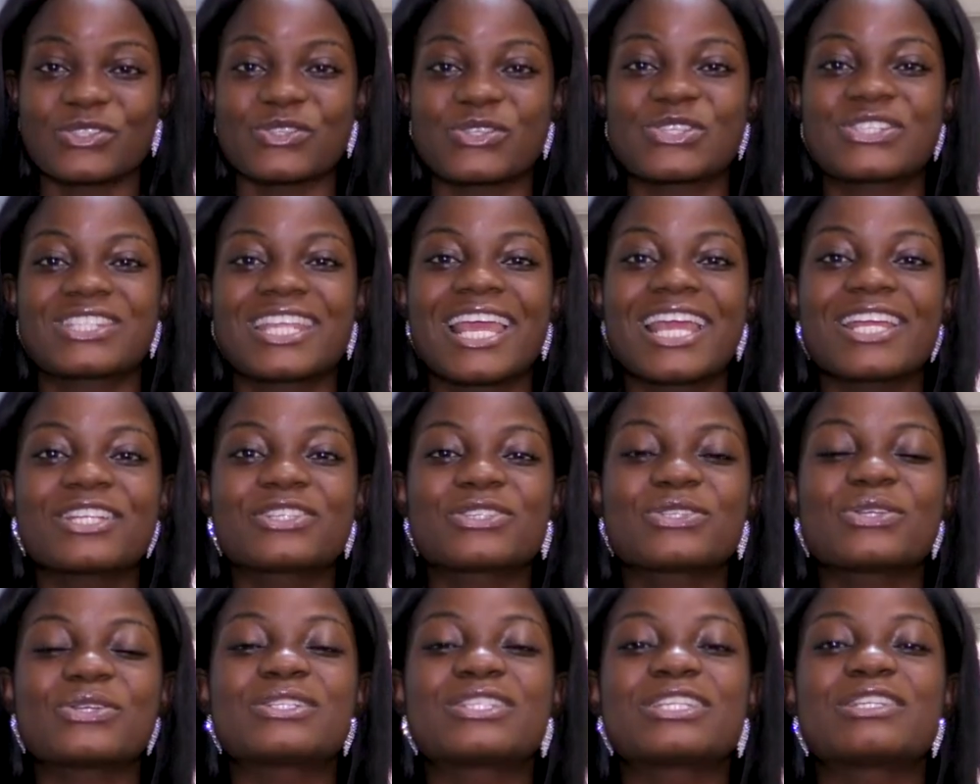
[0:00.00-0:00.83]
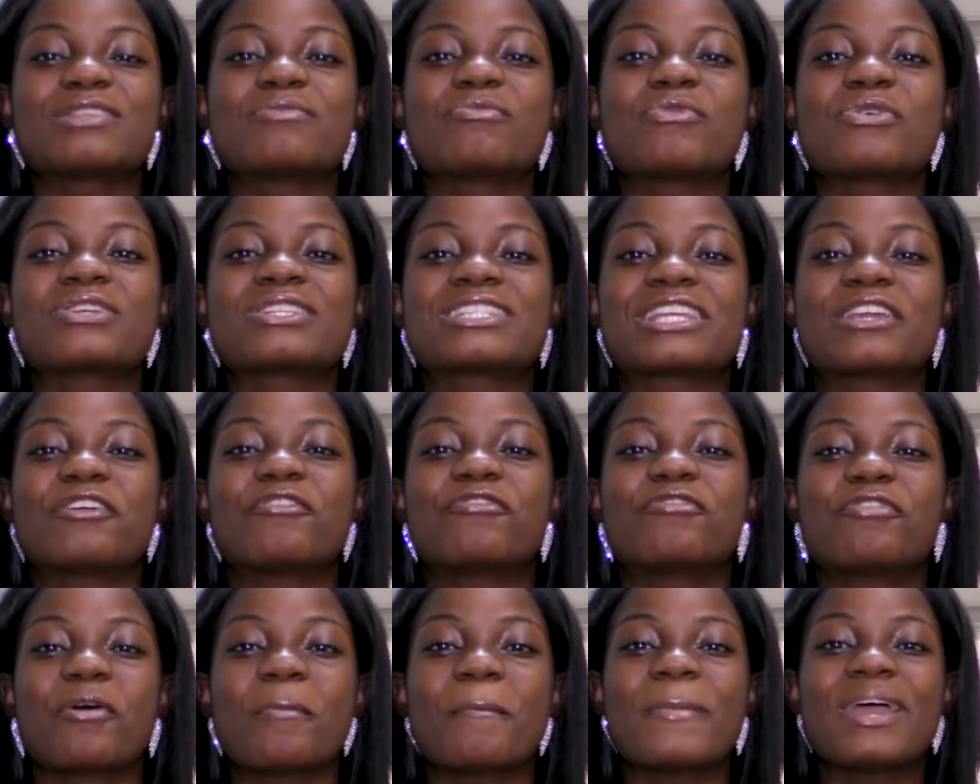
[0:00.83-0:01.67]
To stay tuned to the most
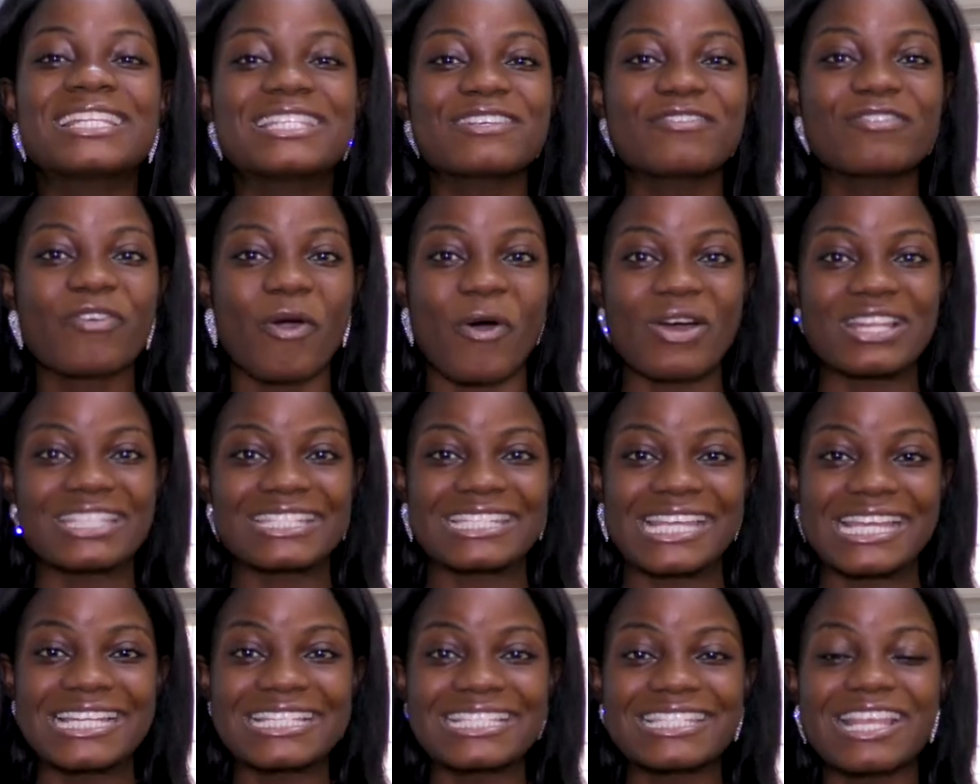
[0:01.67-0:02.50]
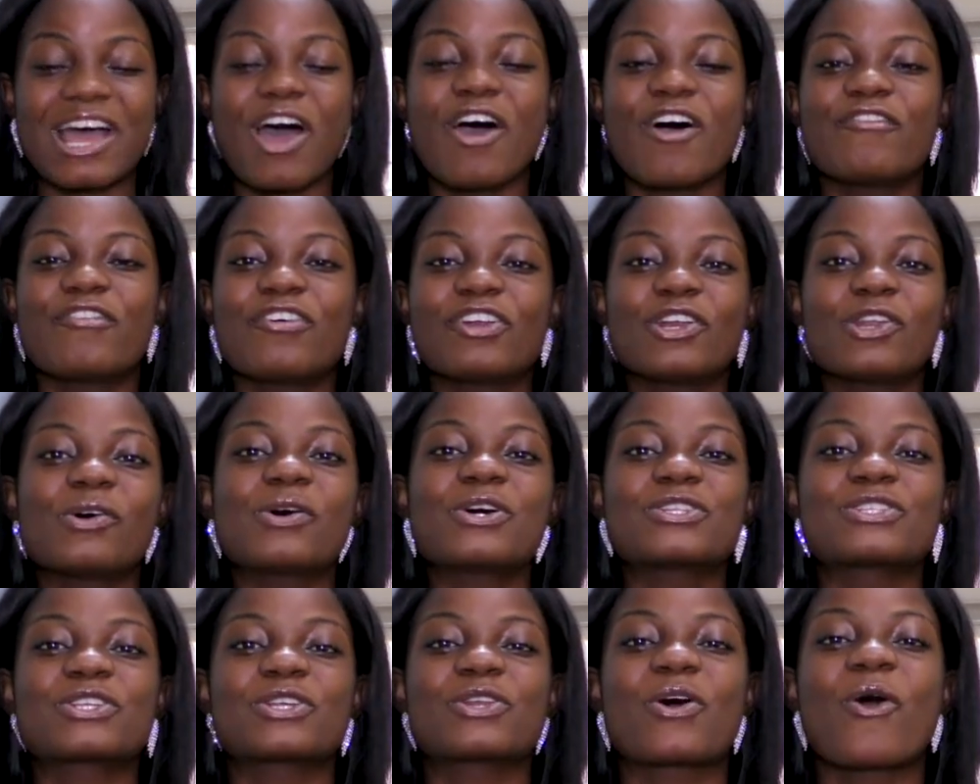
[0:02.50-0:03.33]
informative content, follow
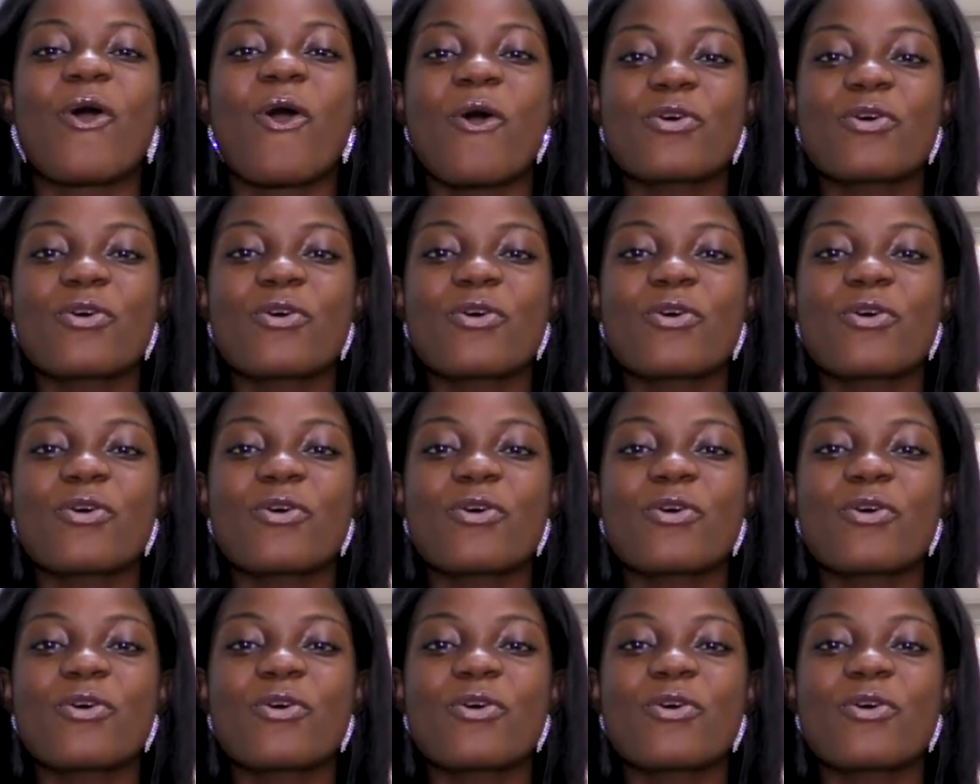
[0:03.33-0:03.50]
us on all